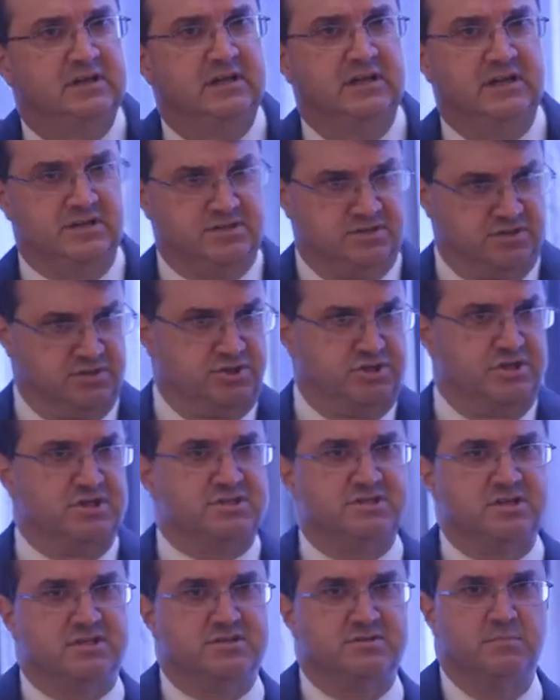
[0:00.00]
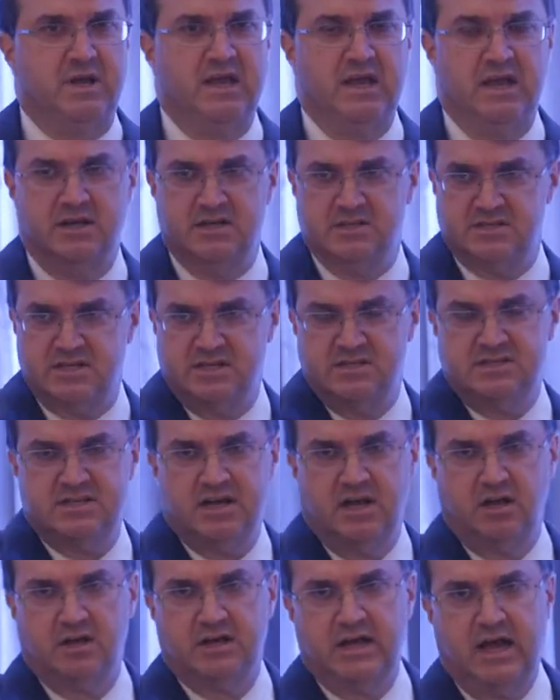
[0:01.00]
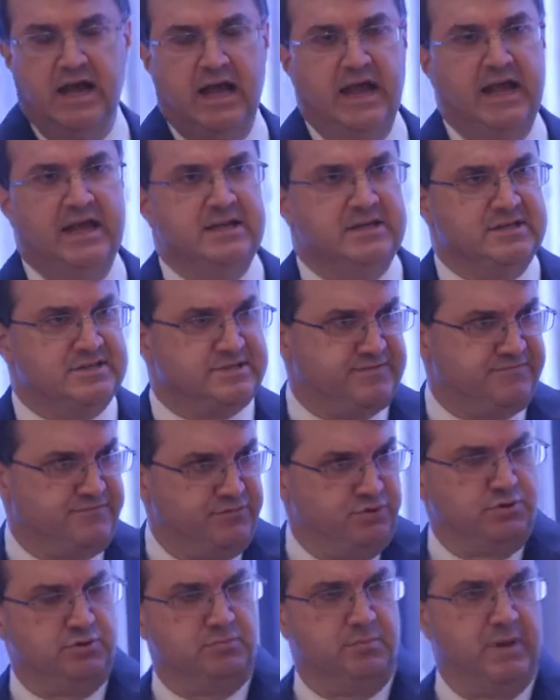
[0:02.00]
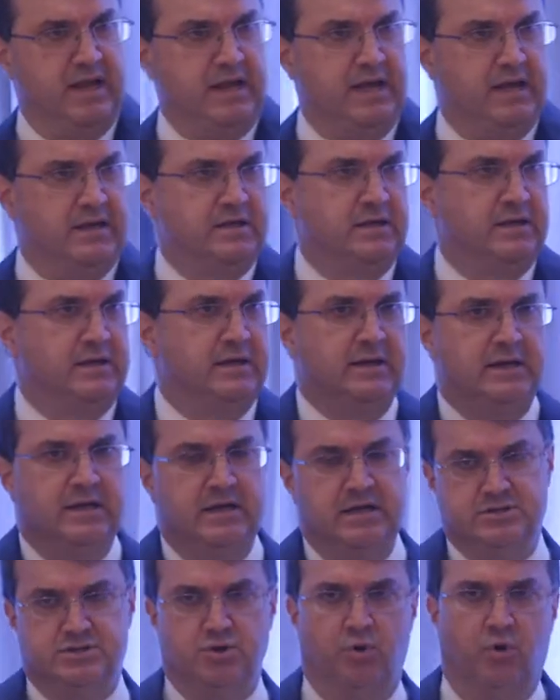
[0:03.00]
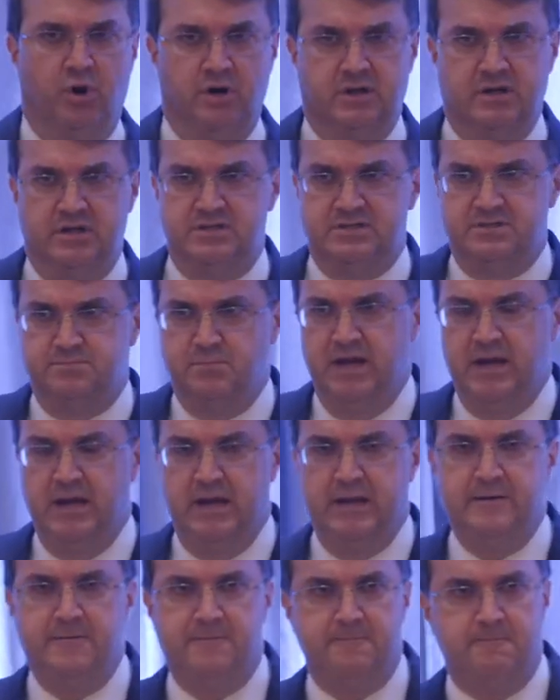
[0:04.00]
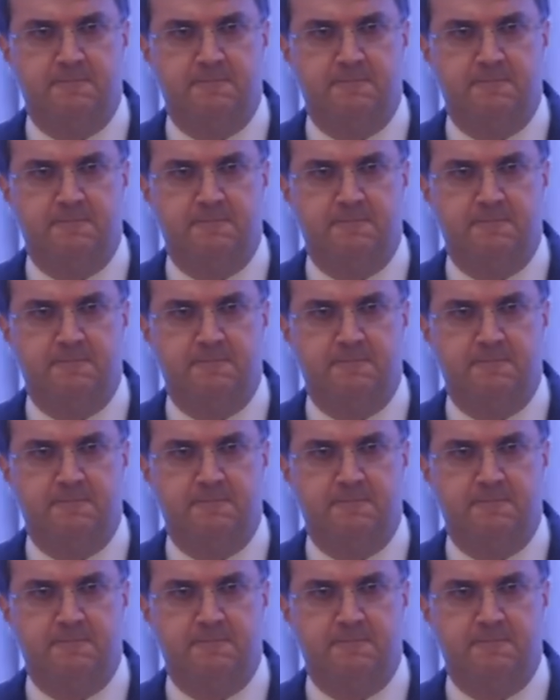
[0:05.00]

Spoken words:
his logistics man, his intel guy, his food man, his ordnance man,